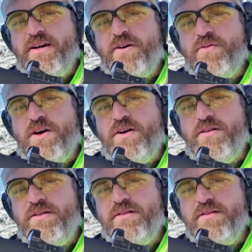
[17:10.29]

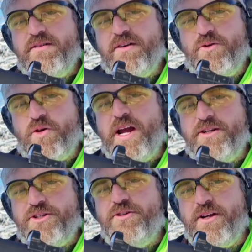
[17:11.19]
overall, a
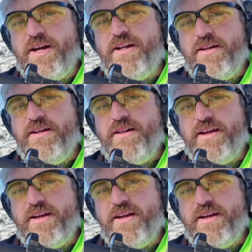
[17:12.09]
great shooting gun.